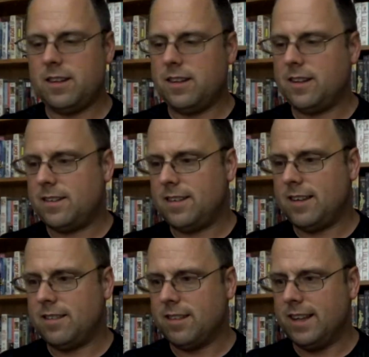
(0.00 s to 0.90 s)
You got
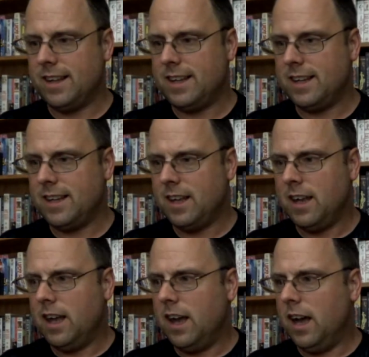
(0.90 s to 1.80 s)
Taz there.
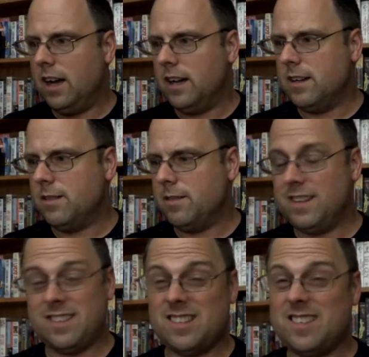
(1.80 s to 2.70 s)

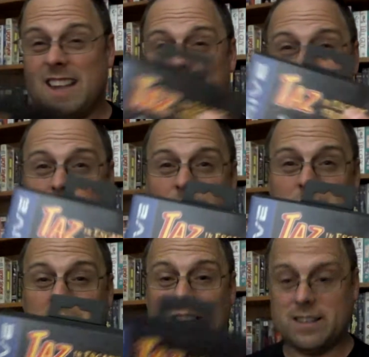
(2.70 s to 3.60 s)
He's escaping from
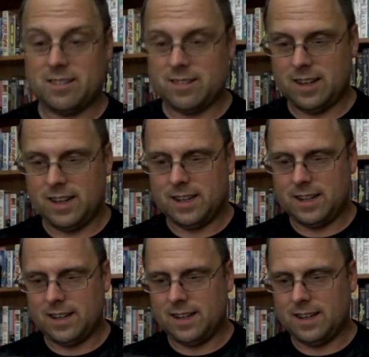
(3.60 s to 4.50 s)
Mars,
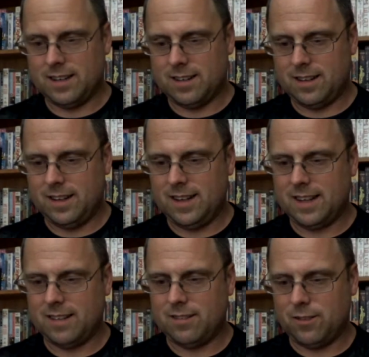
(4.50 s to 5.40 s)
and
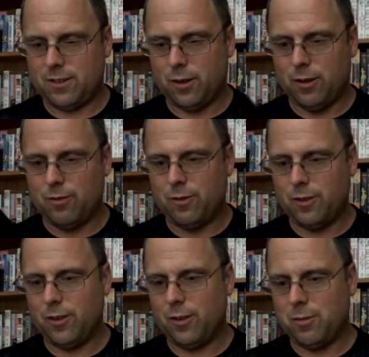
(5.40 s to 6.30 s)
yeah, it's all colourful, all